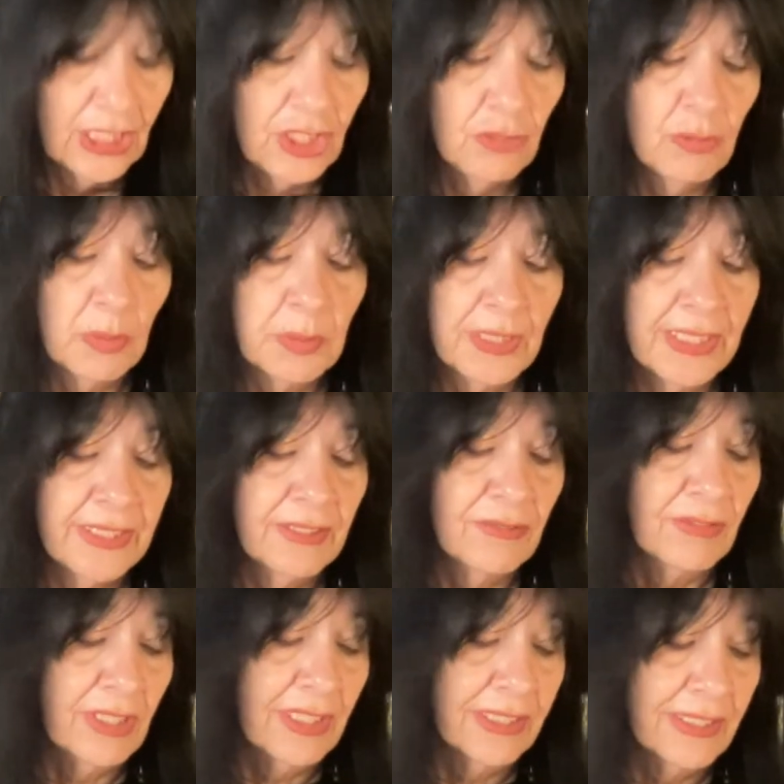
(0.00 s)
You will play the
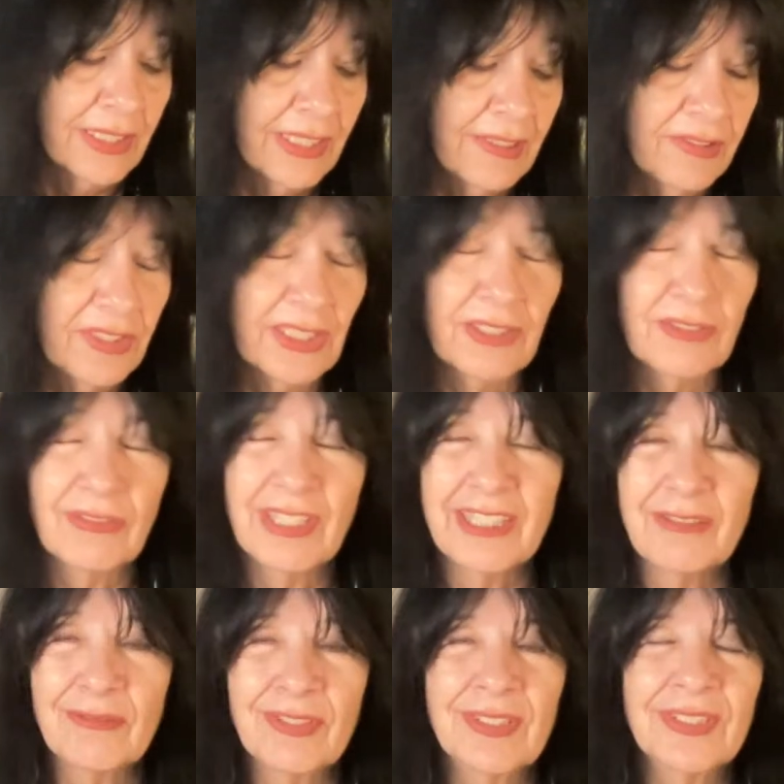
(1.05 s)
wrong notes and
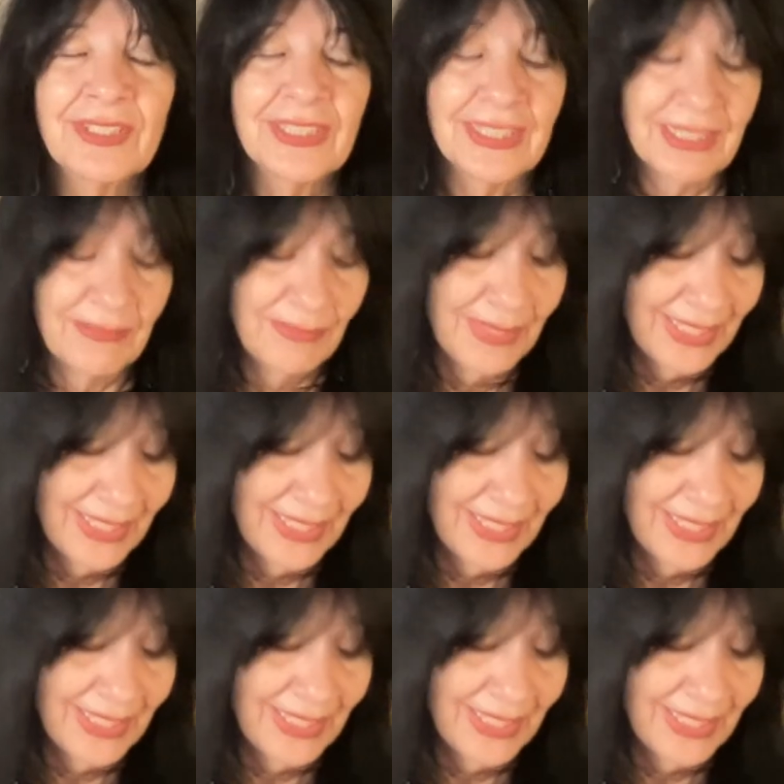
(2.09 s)
write words that